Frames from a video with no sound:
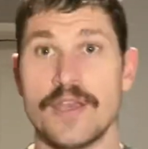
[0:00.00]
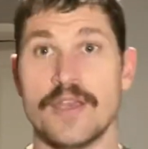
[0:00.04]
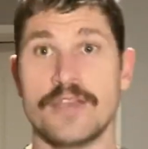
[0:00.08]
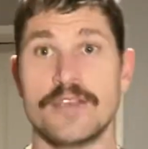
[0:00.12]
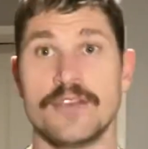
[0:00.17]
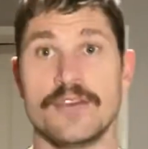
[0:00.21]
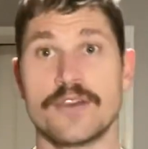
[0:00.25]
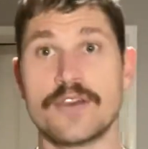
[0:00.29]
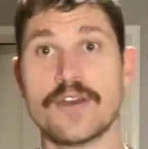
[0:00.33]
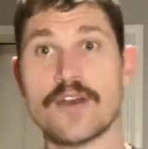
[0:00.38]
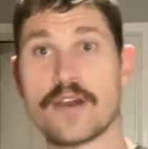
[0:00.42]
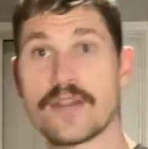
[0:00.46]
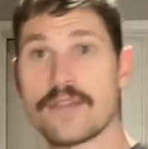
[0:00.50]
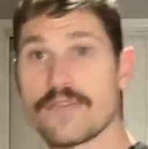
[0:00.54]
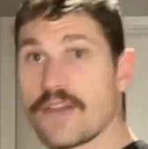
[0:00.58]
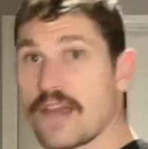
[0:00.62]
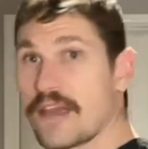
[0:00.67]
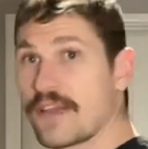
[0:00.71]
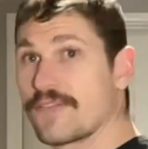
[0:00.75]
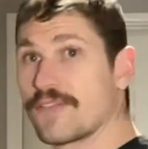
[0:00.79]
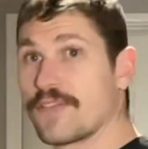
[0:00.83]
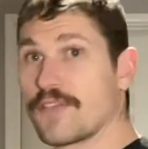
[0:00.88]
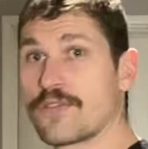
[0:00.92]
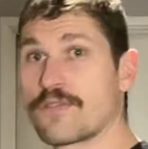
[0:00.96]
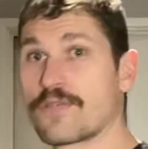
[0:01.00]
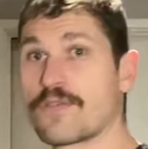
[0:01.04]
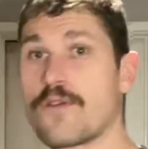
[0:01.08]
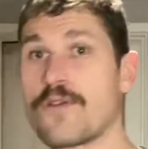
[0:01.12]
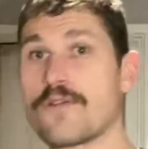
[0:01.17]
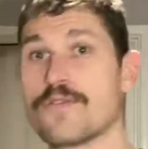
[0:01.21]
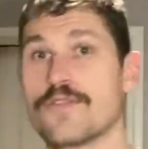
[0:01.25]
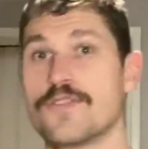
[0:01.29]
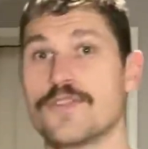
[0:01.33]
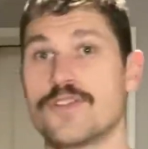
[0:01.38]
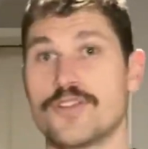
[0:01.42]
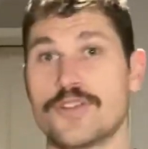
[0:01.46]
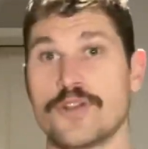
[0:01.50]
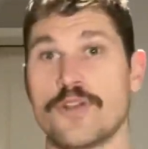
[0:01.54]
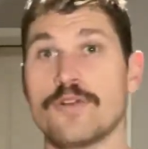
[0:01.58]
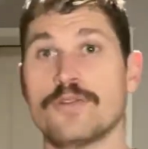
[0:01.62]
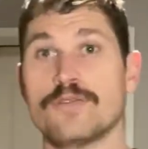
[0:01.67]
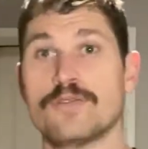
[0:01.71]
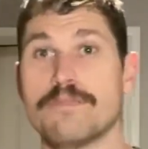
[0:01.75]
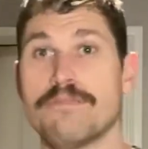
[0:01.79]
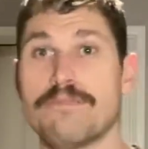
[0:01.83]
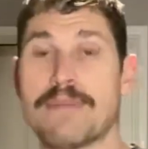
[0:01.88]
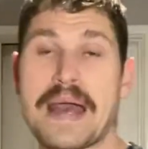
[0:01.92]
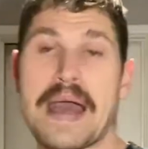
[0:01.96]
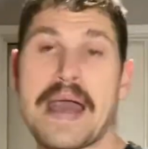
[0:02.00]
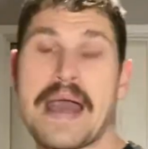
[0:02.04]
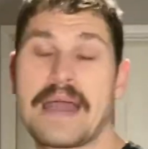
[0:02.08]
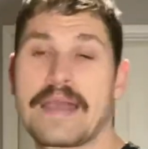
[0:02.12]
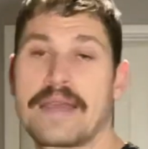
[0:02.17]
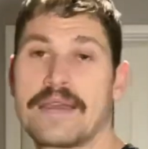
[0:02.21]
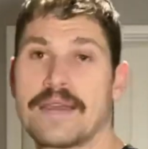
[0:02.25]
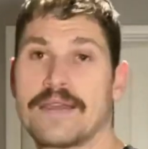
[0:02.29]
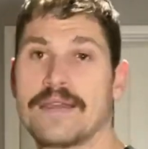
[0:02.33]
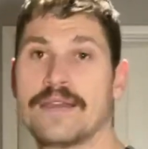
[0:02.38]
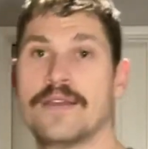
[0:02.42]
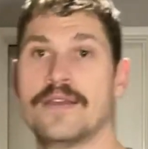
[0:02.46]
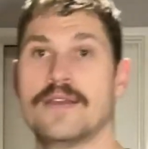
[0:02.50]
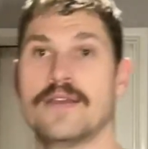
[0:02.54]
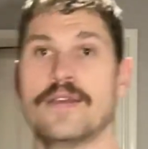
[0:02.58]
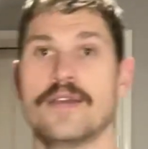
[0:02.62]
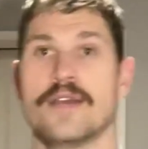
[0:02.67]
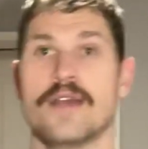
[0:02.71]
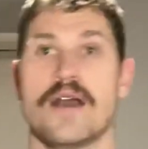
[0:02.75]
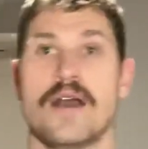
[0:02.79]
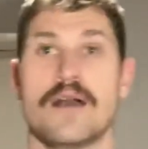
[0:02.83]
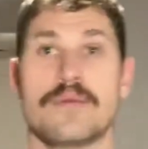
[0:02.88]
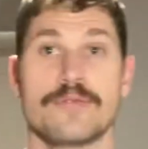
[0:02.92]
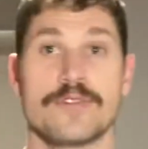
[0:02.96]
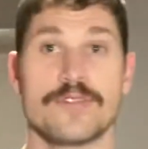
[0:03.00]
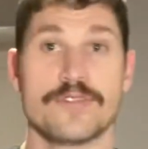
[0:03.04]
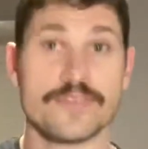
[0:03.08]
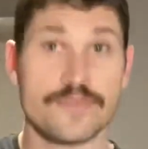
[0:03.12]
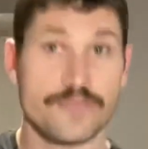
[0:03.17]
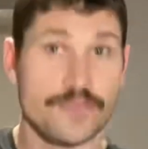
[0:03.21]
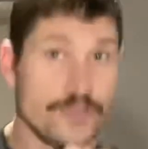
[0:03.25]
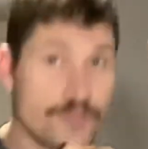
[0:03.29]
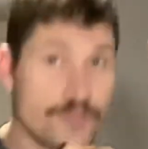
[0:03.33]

you kind of have to throw this shoulder back. Because if you